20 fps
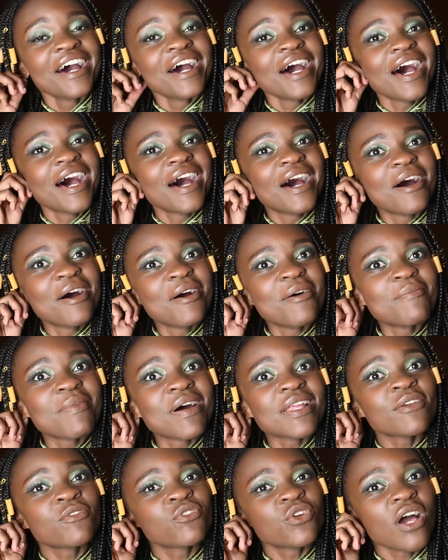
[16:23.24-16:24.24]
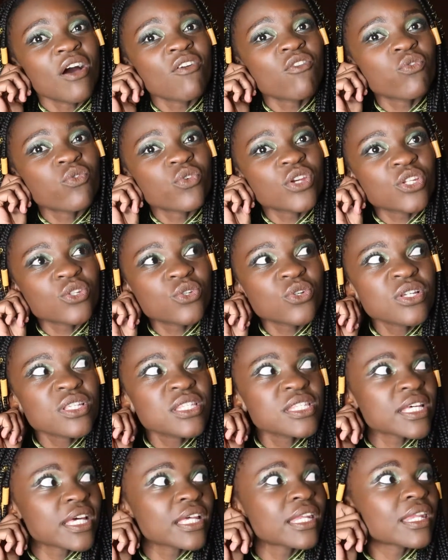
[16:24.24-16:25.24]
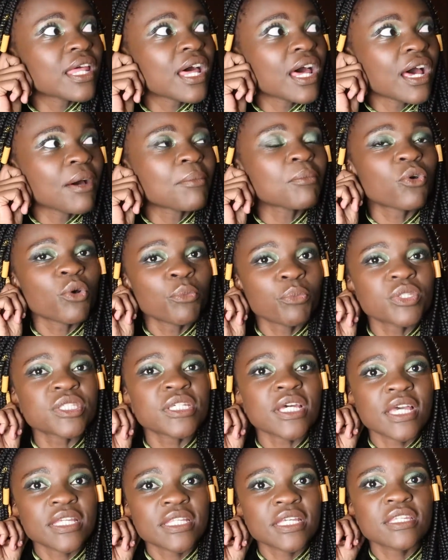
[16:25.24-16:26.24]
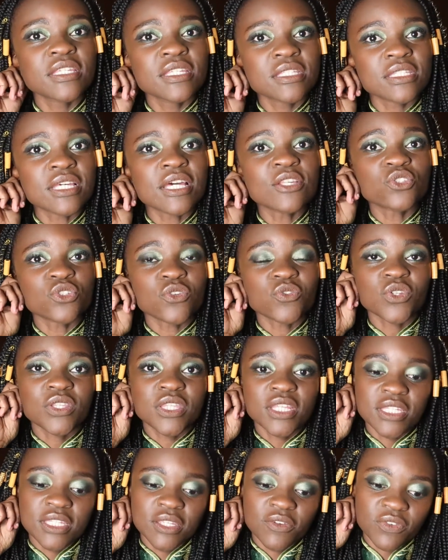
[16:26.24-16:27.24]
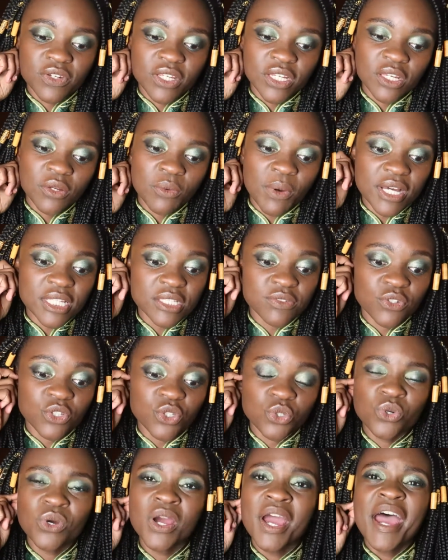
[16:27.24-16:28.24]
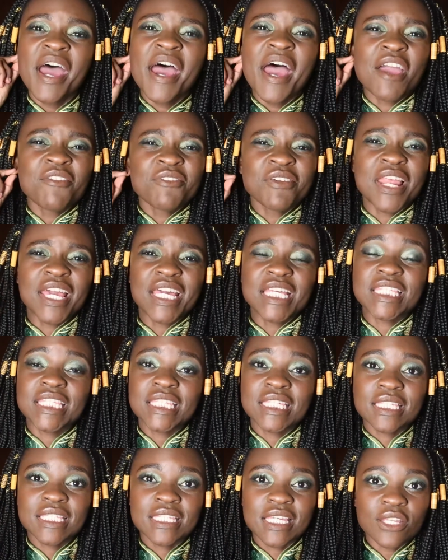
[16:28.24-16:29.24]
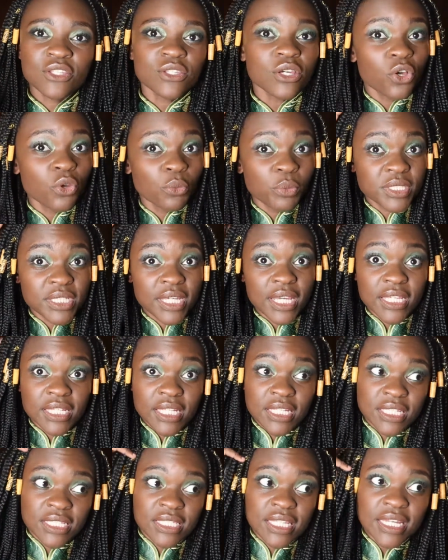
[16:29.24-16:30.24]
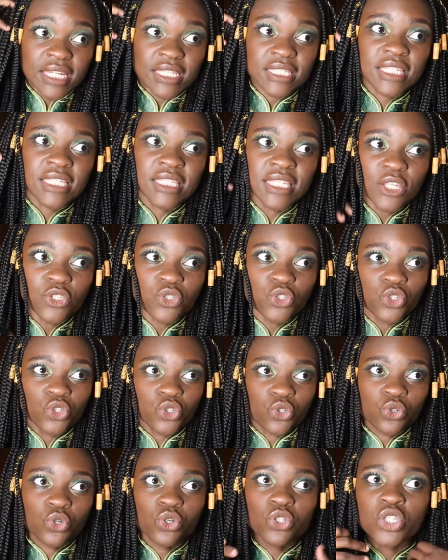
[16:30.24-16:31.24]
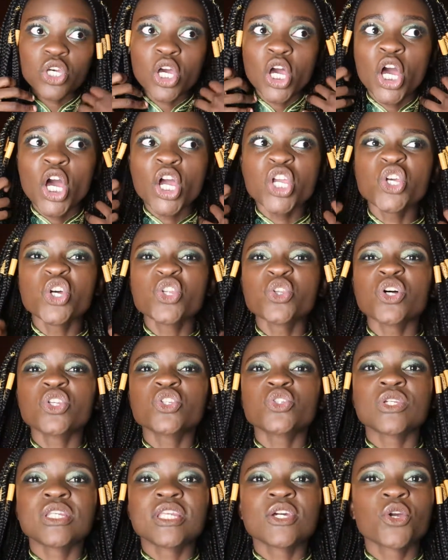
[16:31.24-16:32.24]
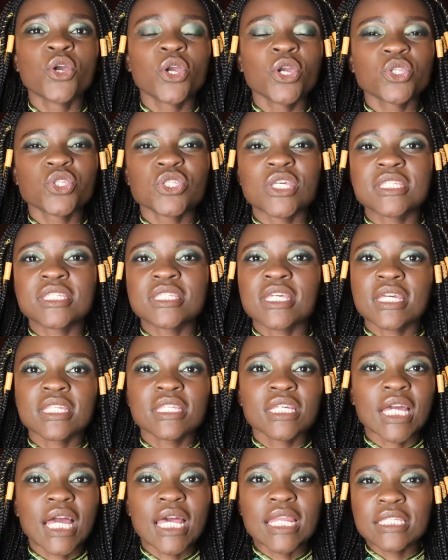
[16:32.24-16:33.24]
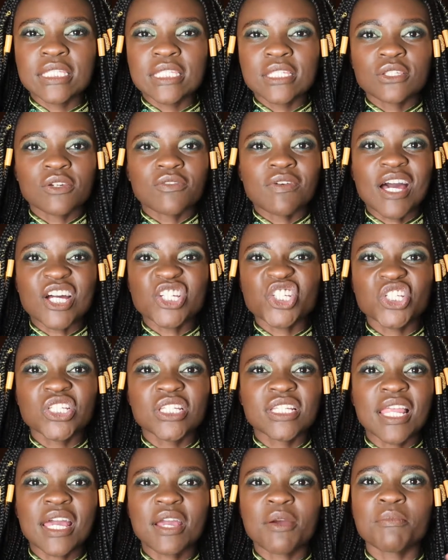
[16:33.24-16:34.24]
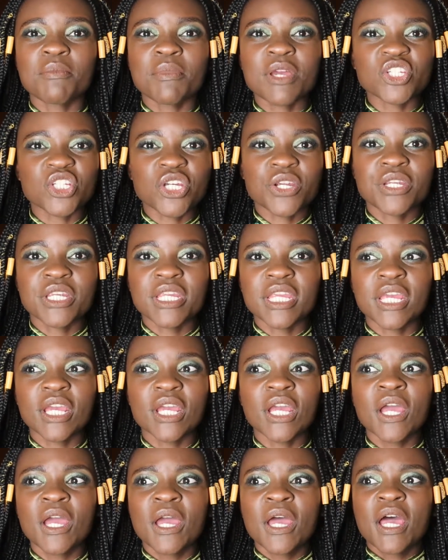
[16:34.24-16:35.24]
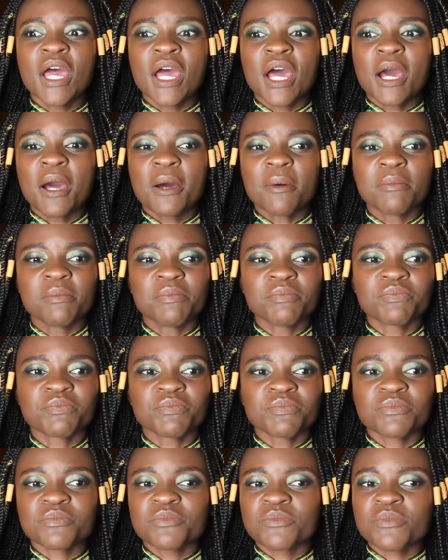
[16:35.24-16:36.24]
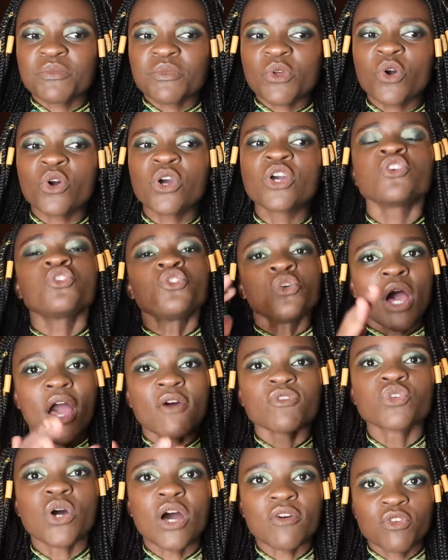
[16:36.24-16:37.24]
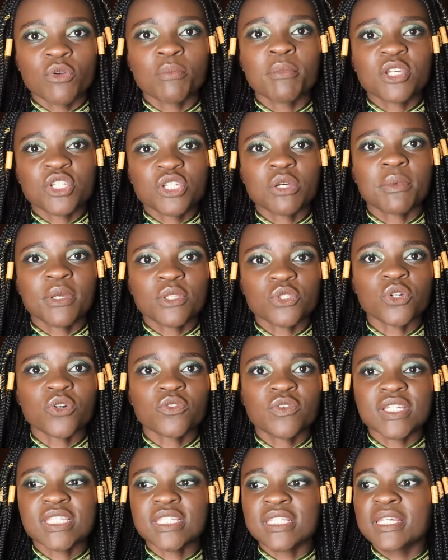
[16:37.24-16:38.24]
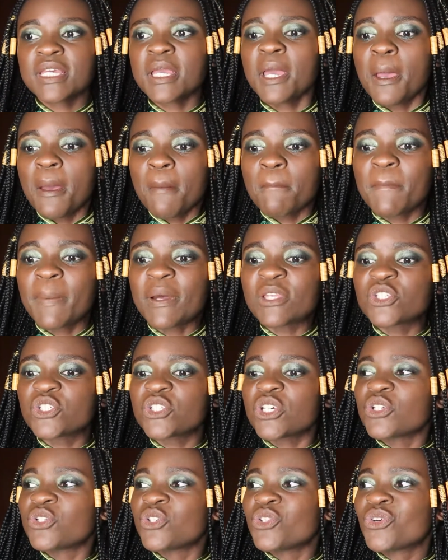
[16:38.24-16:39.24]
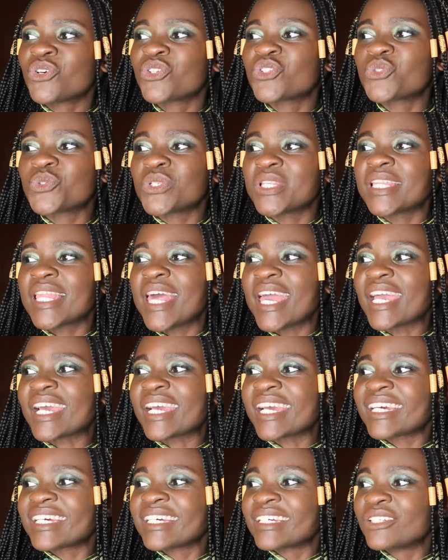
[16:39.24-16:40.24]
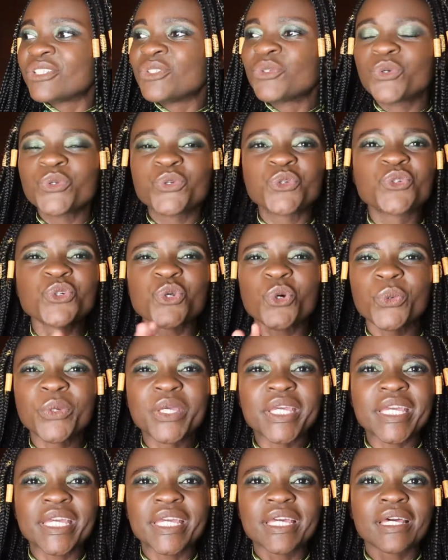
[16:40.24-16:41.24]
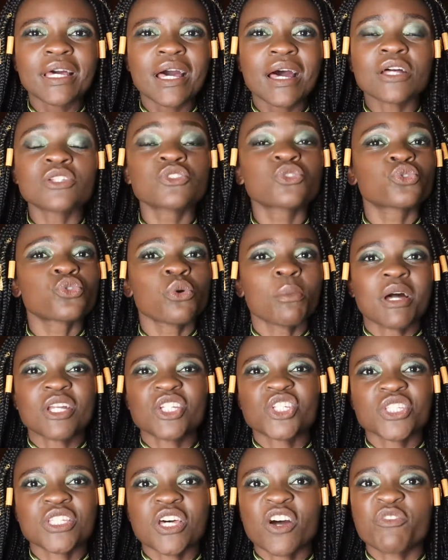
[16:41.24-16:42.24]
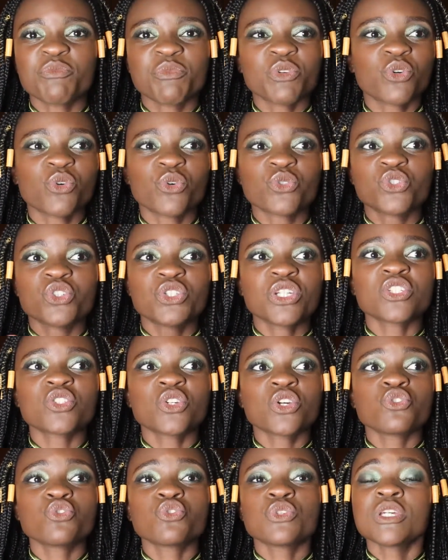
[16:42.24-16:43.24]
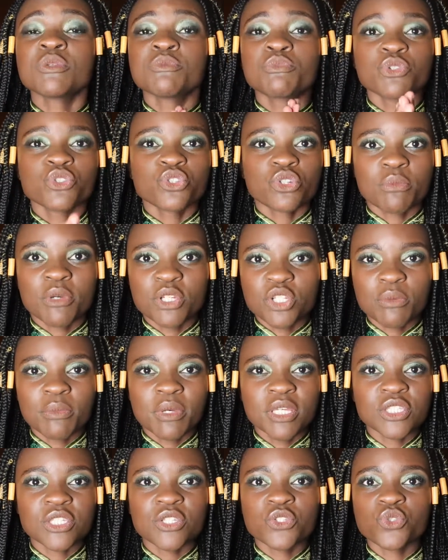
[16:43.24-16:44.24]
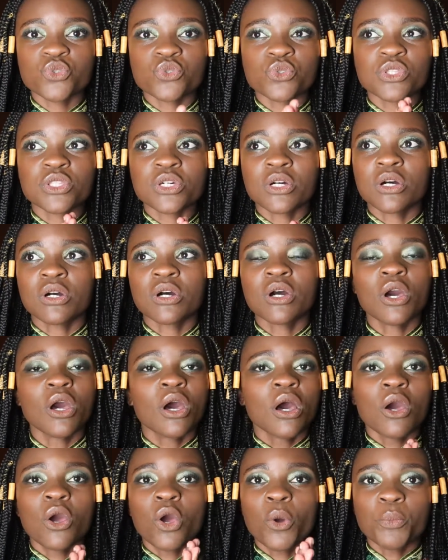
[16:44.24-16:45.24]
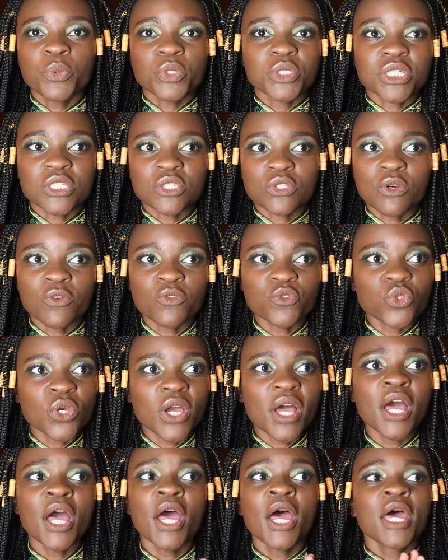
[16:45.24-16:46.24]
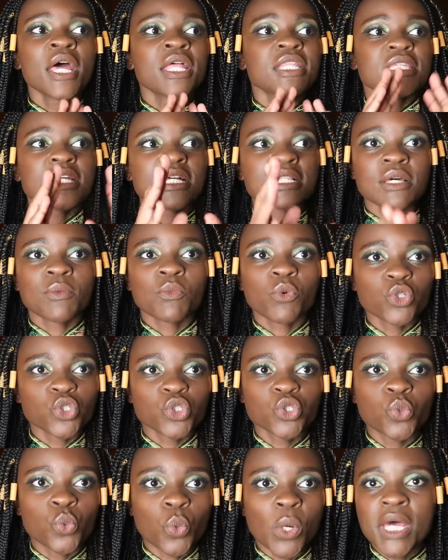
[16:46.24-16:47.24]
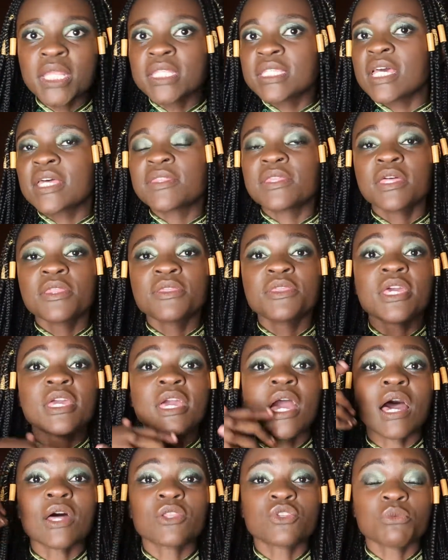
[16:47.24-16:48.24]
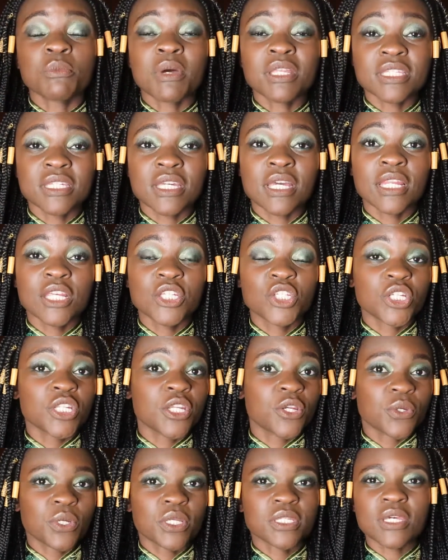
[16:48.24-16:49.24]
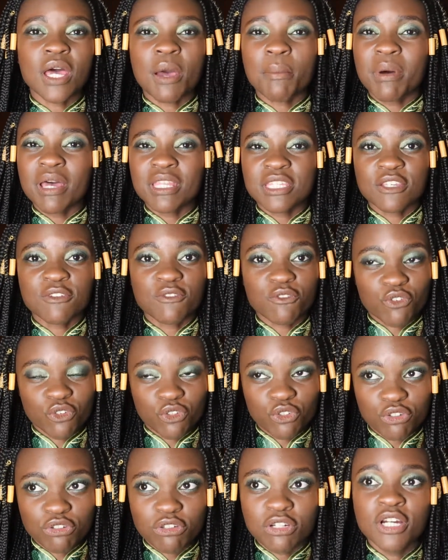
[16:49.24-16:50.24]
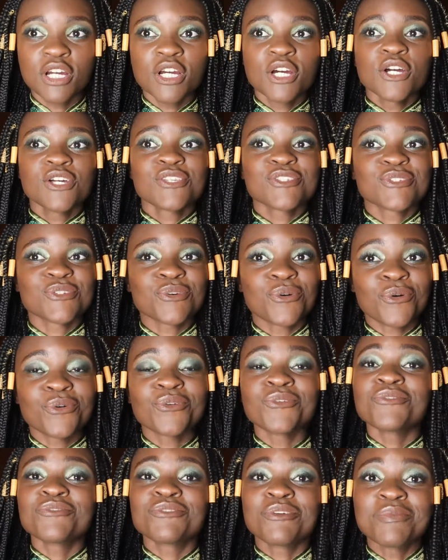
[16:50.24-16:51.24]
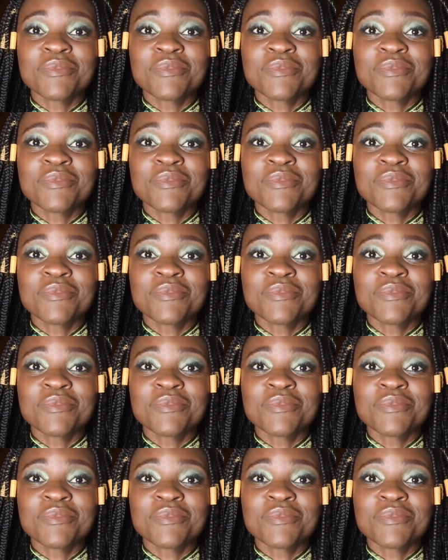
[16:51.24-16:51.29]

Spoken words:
But if you have Windows, then computer aided design software then definitely works for you. I feel like it's easier. Computer aided design is easier to use. You're not really going into the technicalities of actually like measuring. Okay, you have to have your measurements obviously, but you're not really like, you know, drawing so much stuff, because you're just going to input your measurements into the computer software, tell them what you want, and then they automatically generate a pattern for you. So for